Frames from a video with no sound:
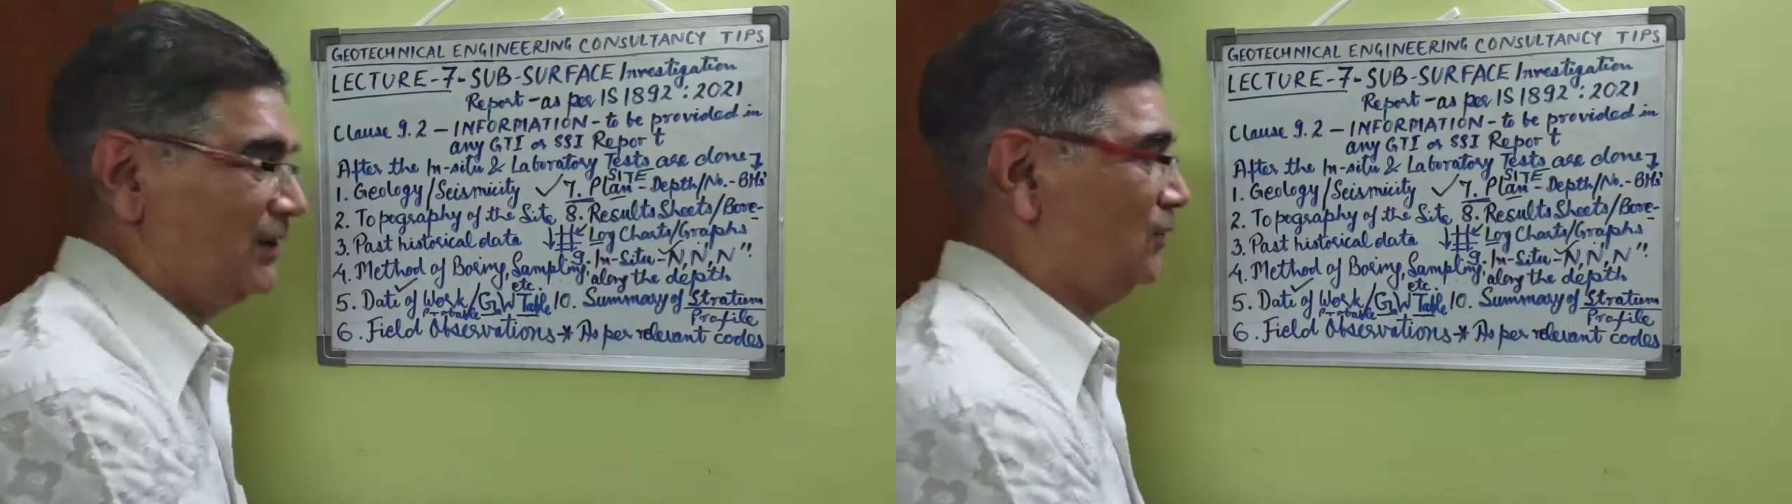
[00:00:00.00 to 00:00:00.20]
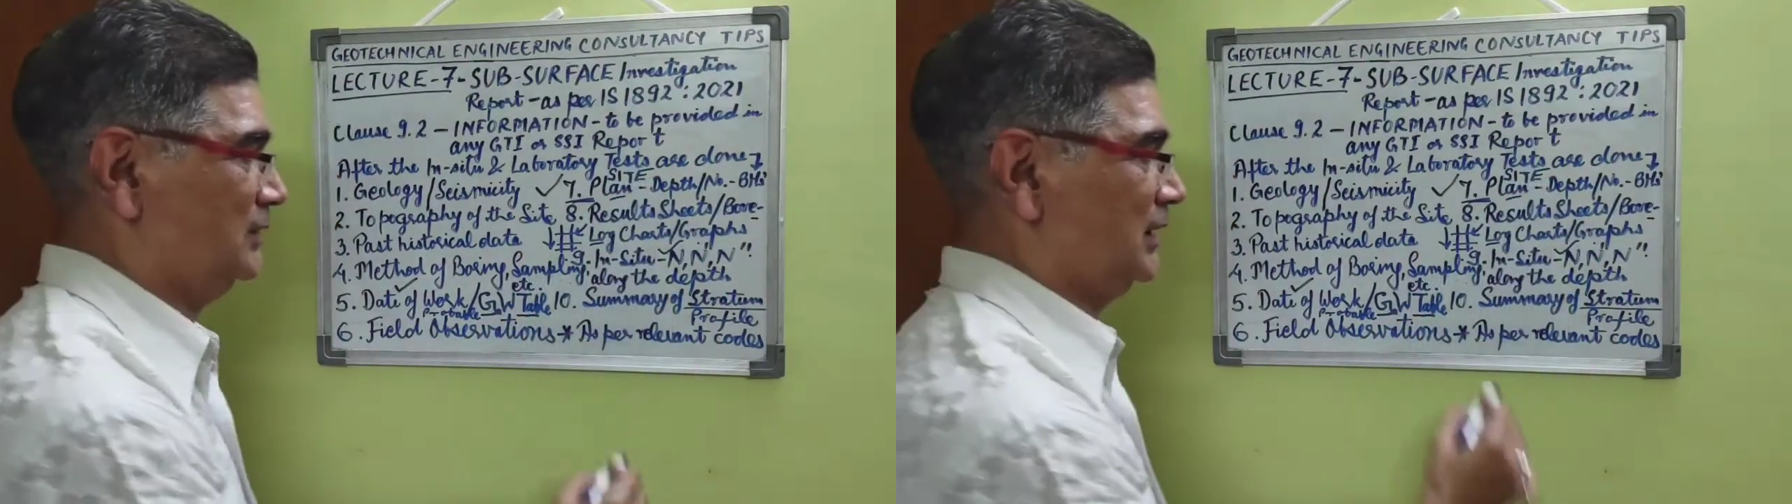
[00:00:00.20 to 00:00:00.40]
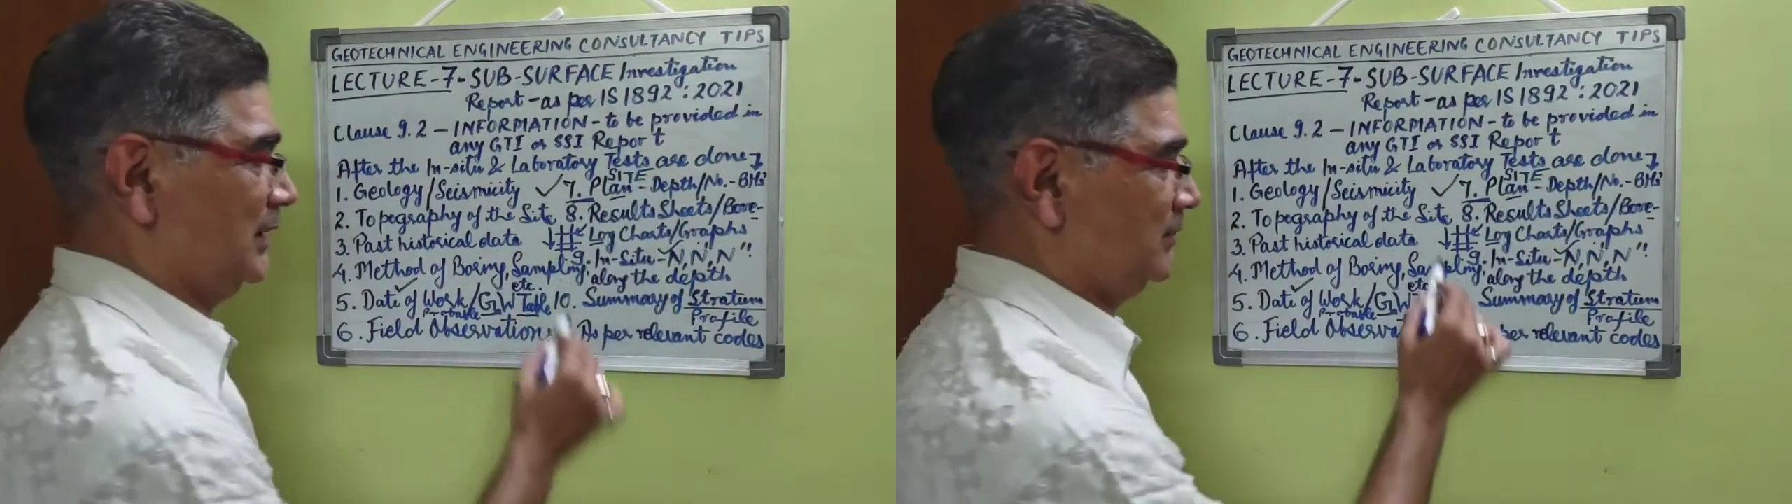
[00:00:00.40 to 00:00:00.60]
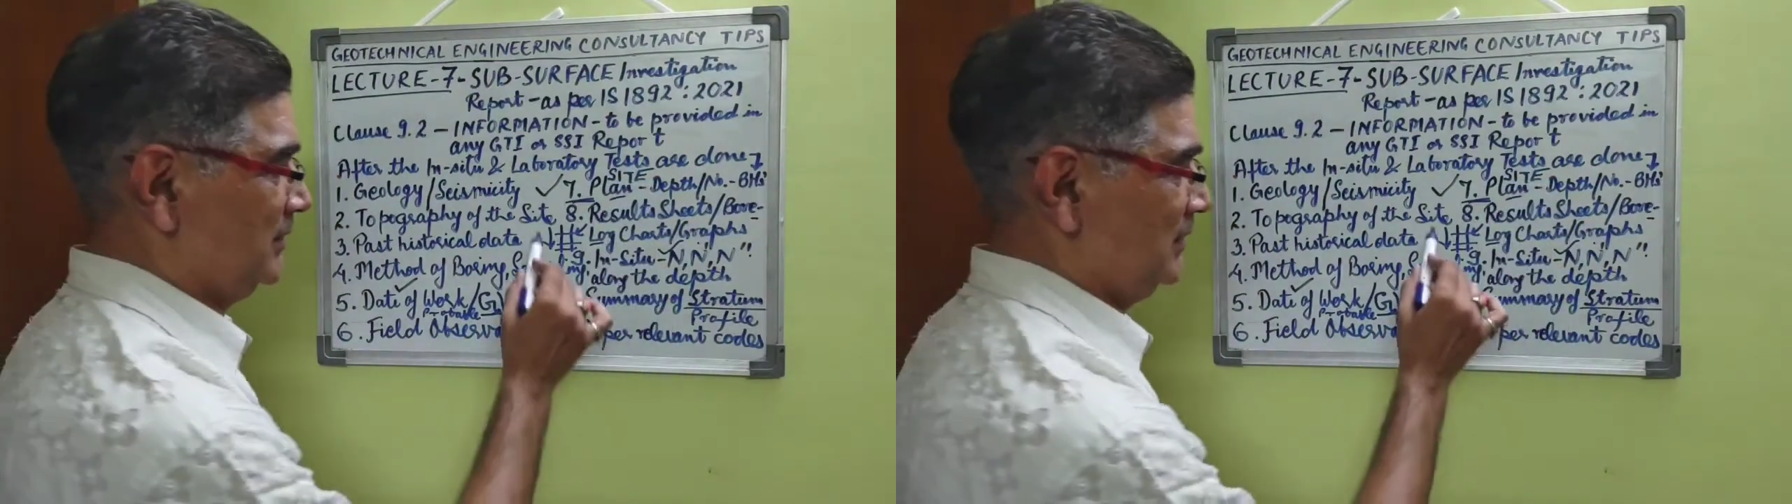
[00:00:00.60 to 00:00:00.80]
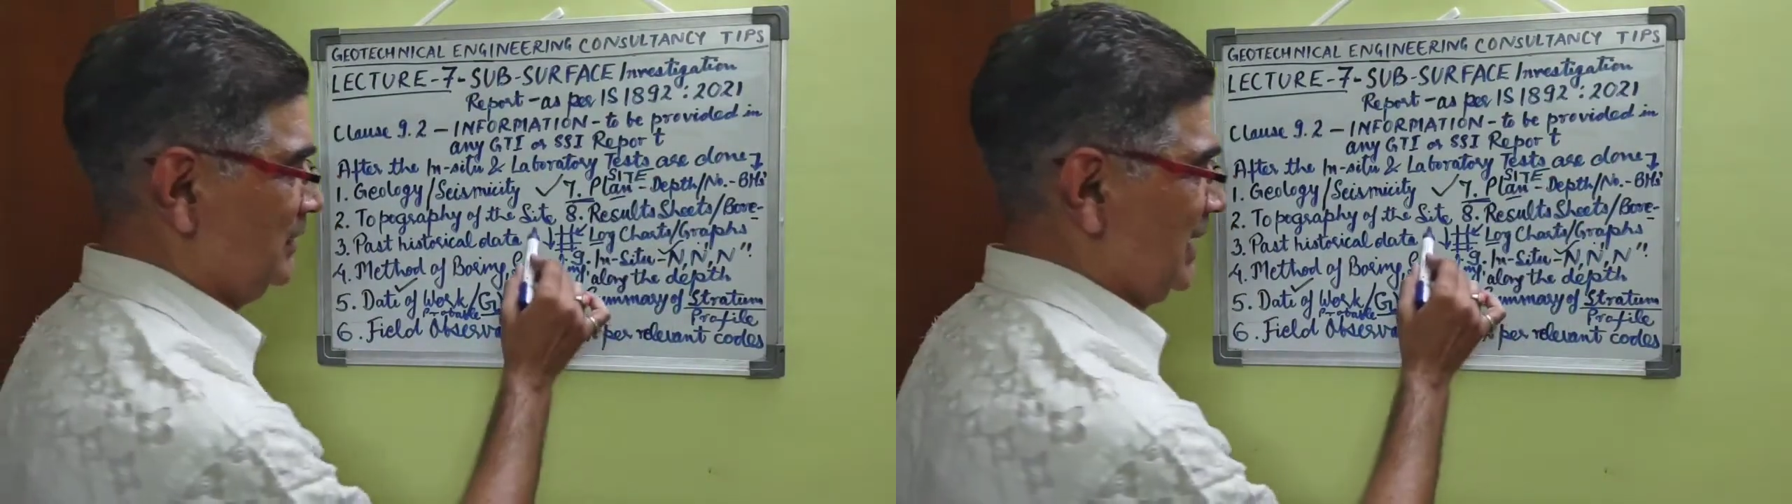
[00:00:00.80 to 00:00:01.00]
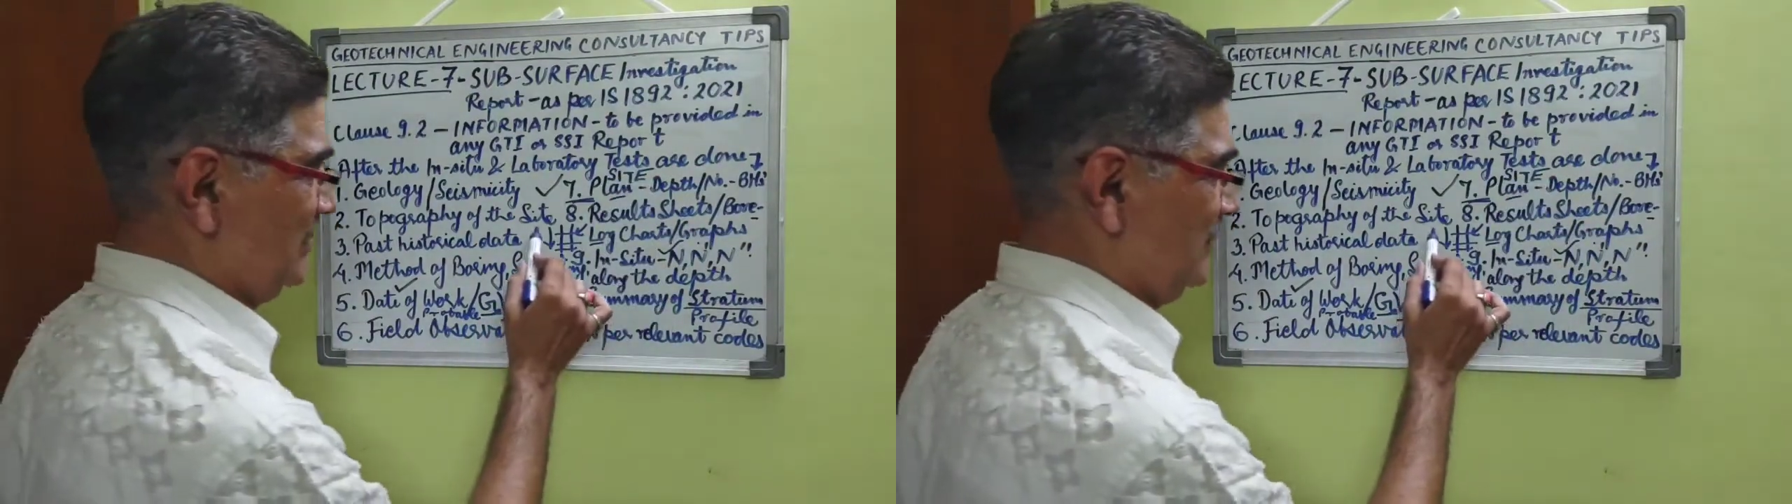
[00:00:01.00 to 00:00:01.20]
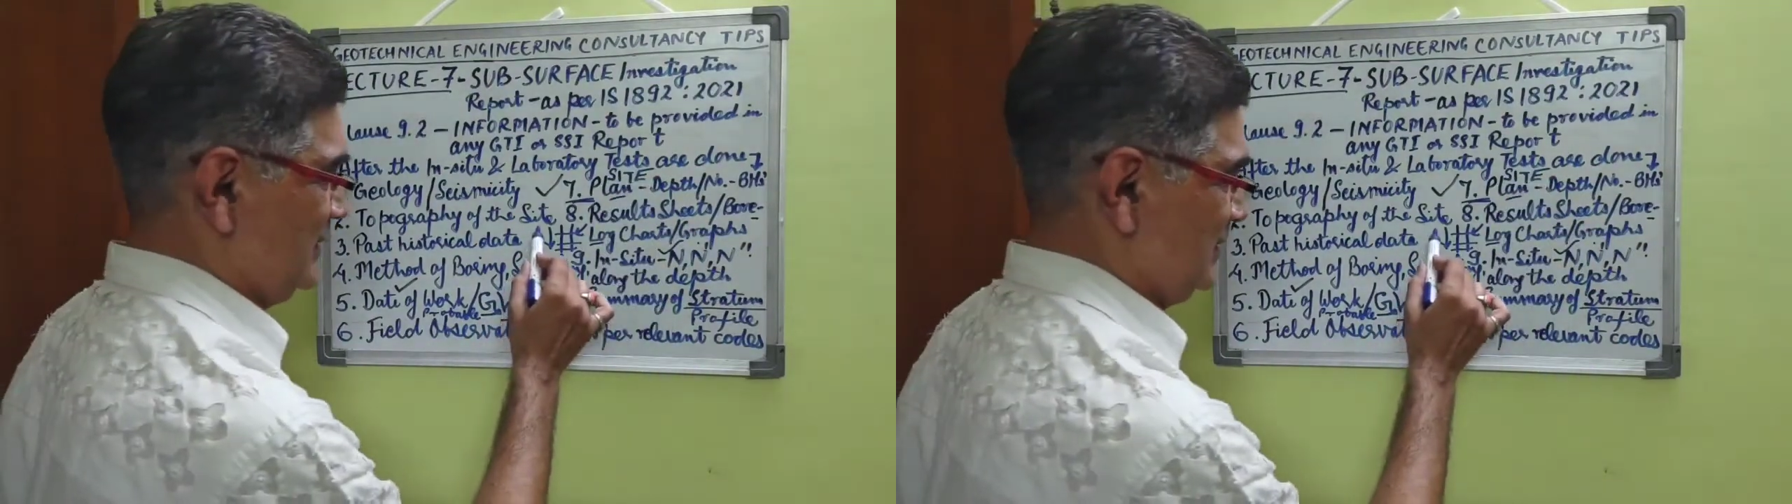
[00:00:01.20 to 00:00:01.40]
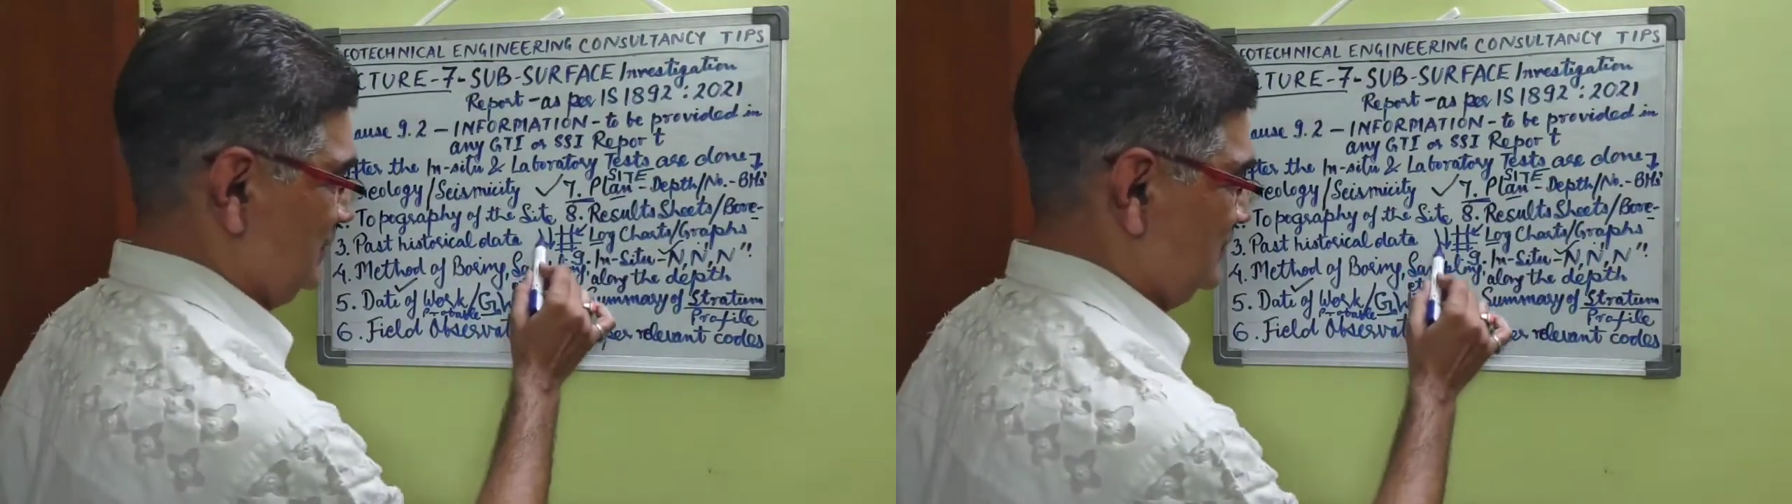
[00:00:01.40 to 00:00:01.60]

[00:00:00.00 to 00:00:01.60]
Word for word: along the depth, likewise.